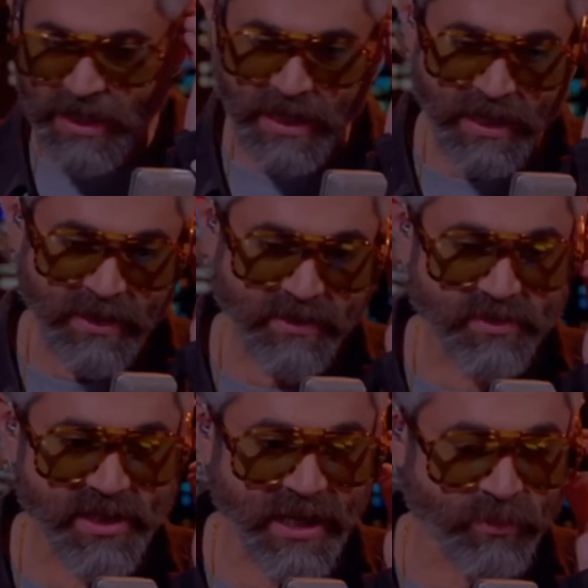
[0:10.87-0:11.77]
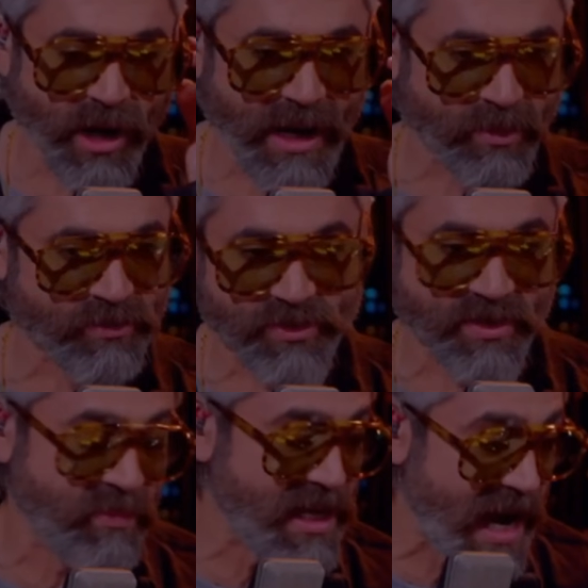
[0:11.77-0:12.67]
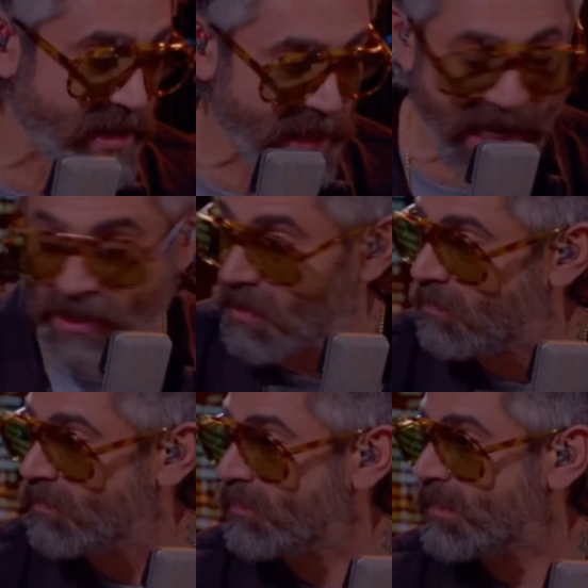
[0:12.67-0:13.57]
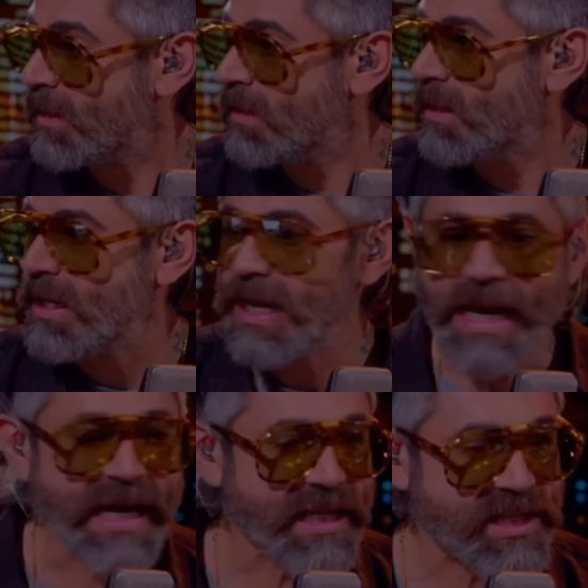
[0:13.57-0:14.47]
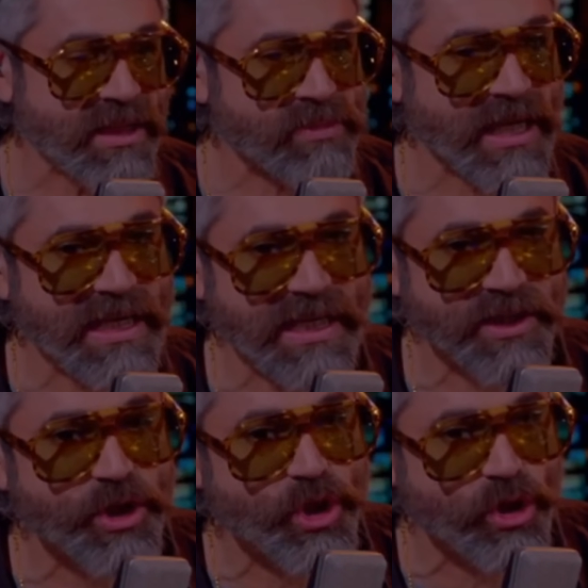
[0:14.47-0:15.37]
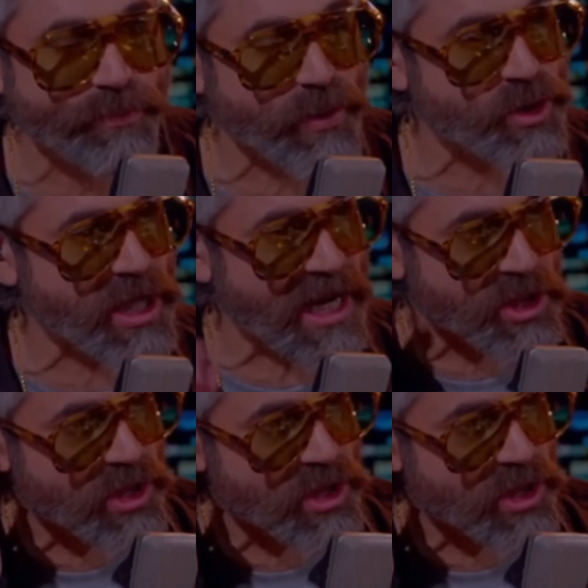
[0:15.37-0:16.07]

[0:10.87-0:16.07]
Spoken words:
And Sam Roberts, to me, I don't like him. And it seems like he does his super chat